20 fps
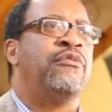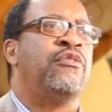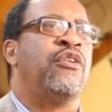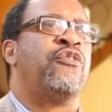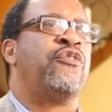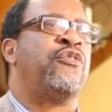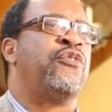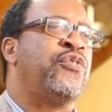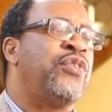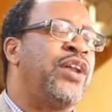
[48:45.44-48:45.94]
and
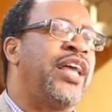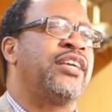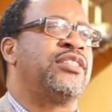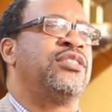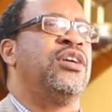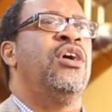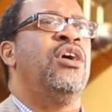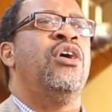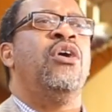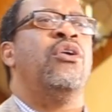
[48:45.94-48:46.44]

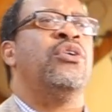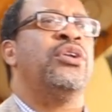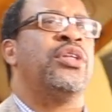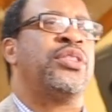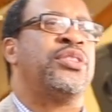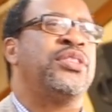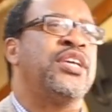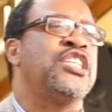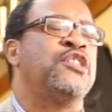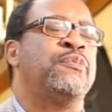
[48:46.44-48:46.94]
reflect on the
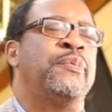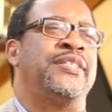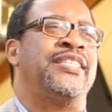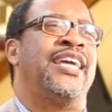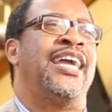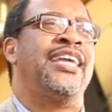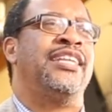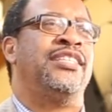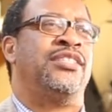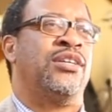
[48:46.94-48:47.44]
things
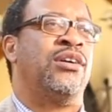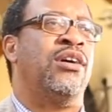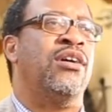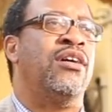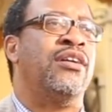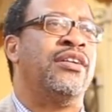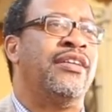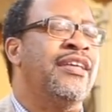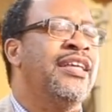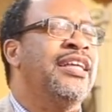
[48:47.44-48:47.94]
pertaining to
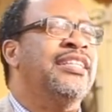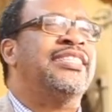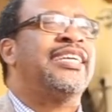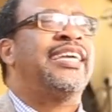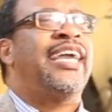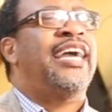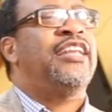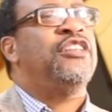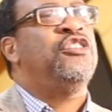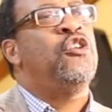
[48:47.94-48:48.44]
God, to
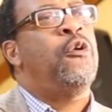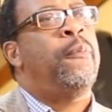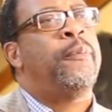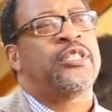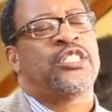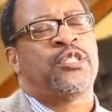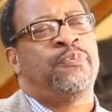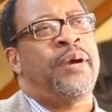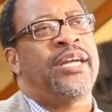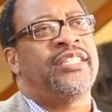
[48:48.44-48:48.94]
get new
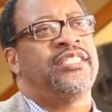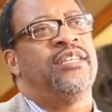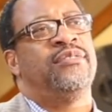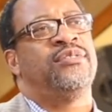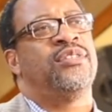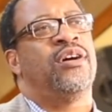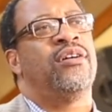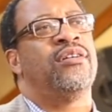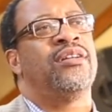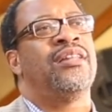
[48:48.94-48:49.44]

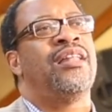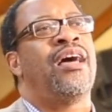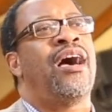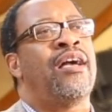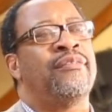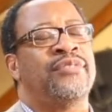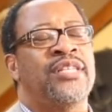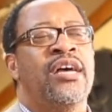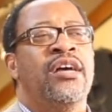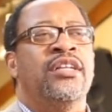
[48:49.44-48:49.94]
perspectives on
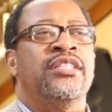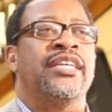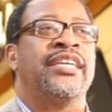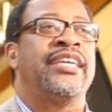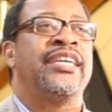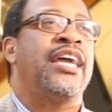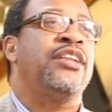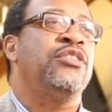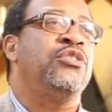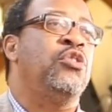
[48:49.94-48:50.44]
lives, to
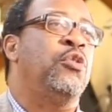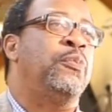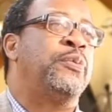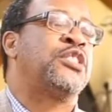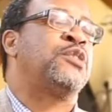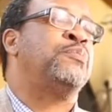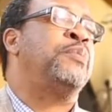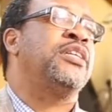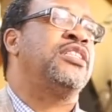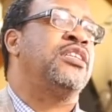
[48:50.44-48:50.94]
get new
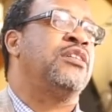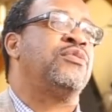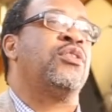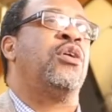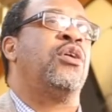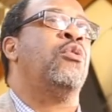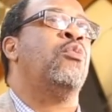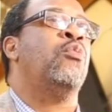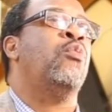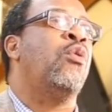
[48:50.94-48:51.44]
perspectives
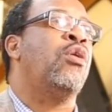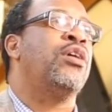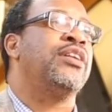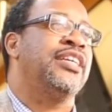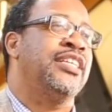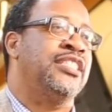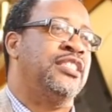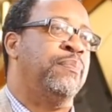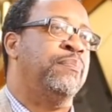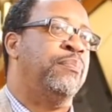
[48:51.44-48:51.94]
on
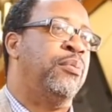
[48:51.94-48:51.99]
what is